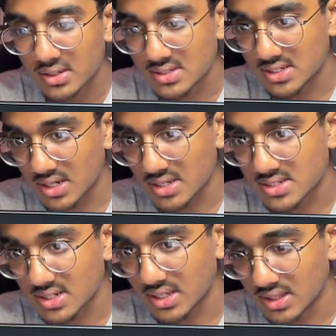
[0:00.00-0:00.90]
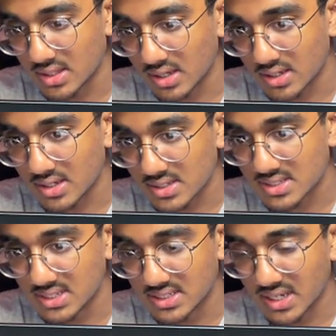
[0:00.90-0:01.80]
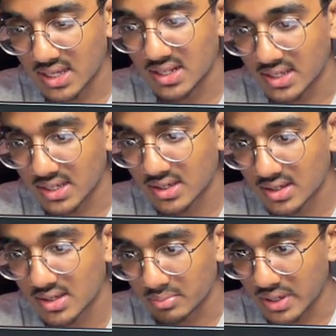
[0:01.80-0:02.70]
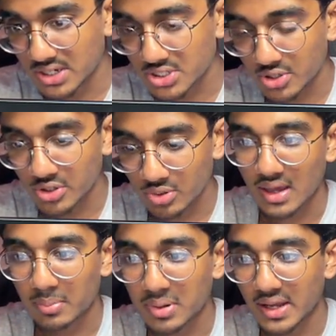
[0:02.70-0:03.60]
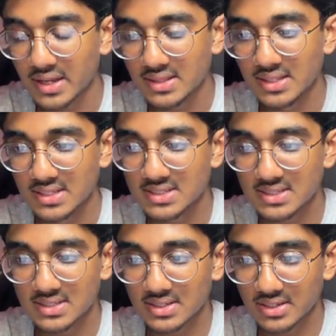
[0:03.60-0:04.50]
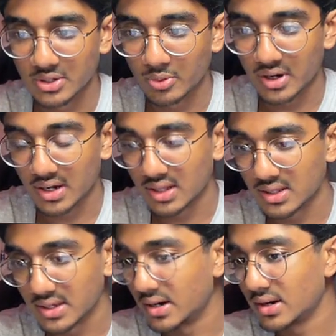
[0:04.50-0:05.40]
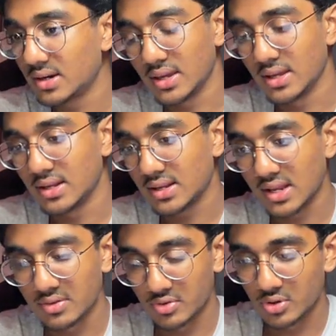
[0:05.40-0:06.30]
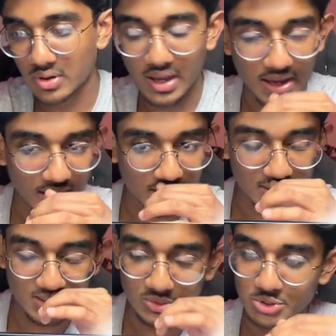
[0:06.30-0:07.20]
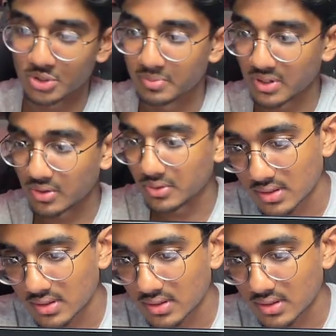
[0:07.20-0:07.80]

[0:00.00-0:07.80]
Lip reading: just in the CTA link, make sure you apply this URL here in Klaviyo, and you should be good.